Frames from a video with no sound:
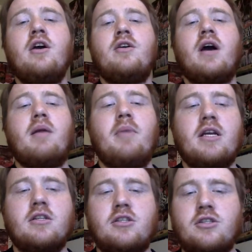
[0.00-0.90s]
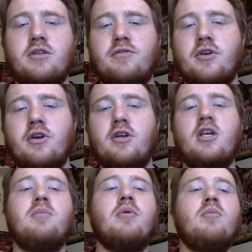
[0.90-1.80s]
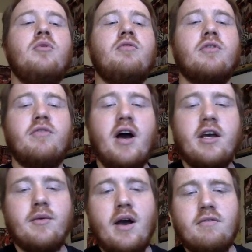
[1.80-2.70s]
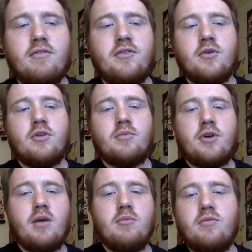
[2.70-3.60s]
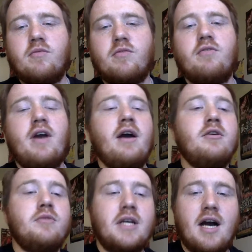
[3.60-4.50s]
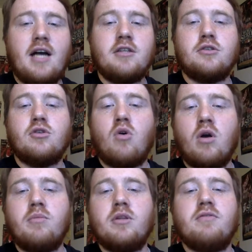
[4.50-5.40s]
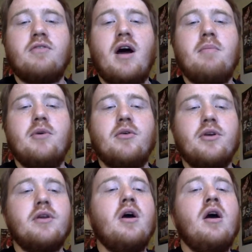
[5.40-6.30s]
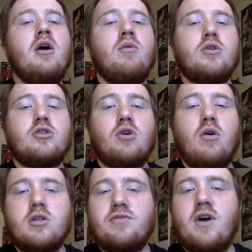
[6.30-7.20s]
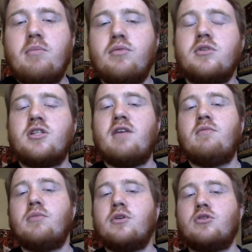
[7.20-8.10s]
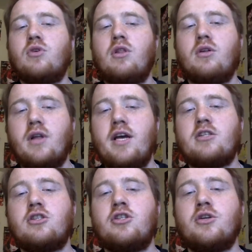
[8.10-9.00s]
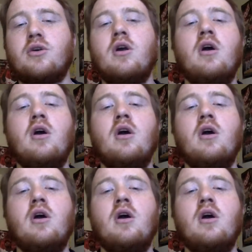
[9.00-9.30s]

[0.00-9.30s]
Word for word: Got to make a decision if you're going to keep or move for value. I have a feeling they're probably moving for value. DeKeyser's hard with the $5 million, where Staal is $5.7 million, but is on the last year.